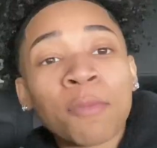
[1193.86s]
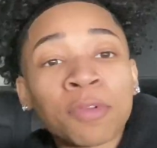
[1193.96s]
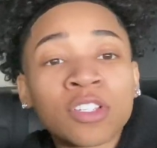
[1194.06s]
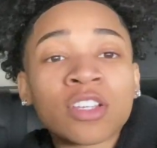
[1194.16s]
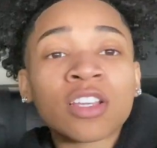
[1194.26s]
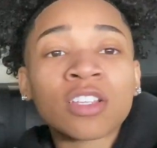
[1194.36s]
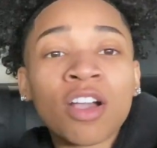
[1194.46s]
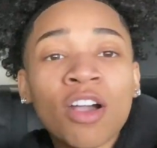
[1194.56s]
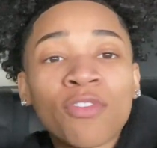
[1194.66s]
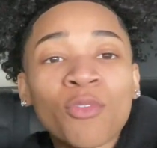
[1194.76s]
appreciate
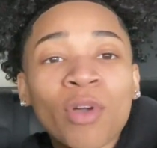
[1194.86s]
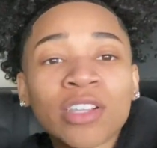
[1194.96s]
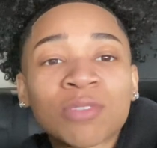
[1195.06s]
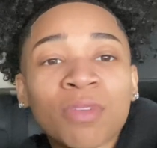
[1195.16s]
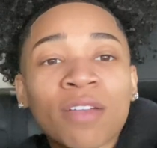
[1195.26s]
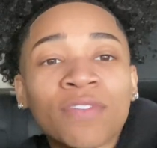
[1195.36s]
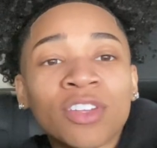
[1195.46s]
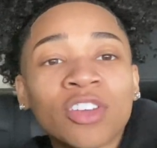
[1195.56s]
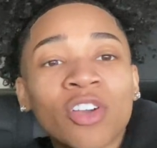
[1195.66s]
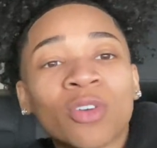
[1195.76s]
y'all for watching my
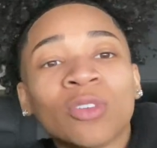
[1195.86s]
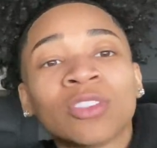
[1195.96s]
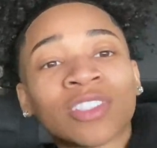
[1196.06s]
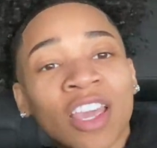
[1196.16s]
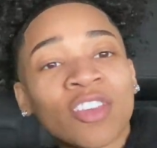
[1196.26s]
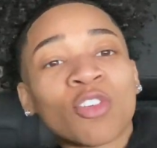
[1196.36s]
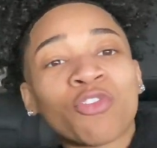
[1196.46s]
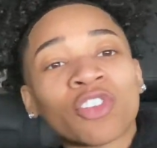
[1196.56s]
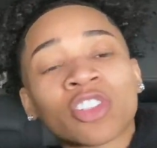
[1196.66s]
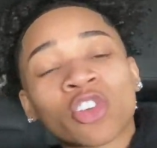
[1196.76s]
video. Thank you
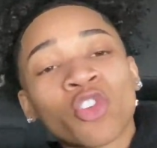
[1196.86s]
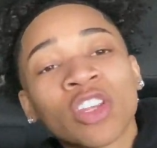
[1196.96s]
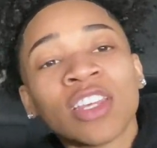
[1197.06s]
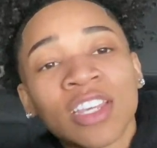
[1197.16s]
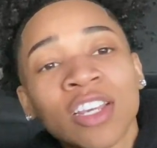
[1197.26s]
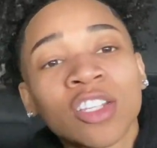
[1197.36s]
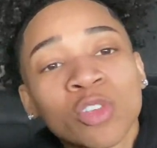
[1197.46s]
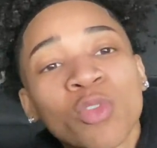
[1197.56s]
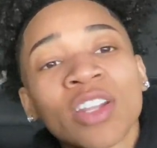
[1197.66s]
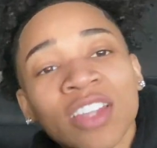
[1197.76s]
for tuning in
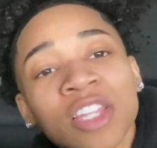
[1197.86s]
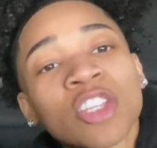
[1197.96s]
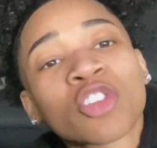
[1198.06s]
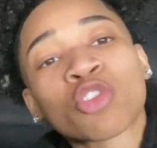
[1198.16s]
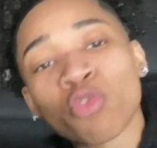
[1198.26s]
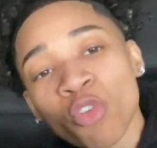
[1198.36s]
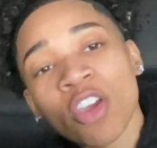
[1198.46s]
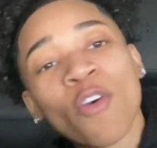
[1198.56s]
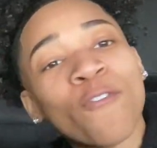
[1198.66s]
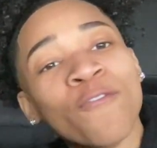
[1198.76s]
to another
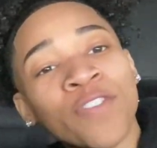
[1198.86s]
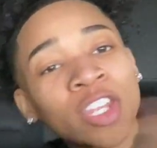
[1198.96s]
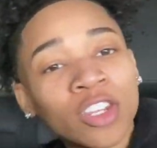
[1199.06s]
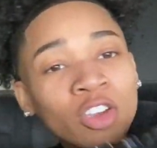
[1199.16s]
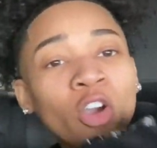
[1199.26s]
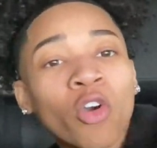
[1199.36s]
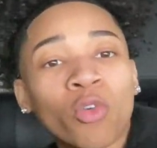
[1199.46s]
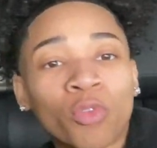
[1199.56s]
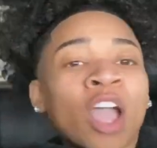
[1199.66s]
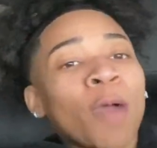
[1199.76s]
Trvll
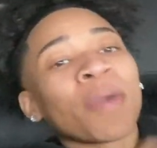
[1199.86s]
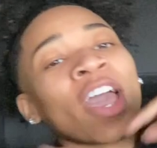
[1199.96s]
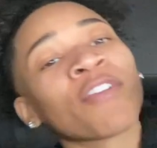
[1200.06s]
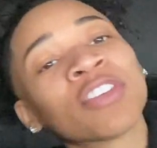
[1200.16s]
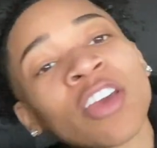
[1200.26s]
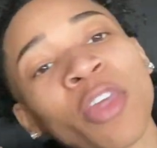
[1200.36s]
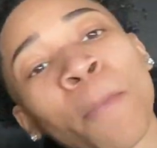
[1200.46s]
video. I'm gonna have another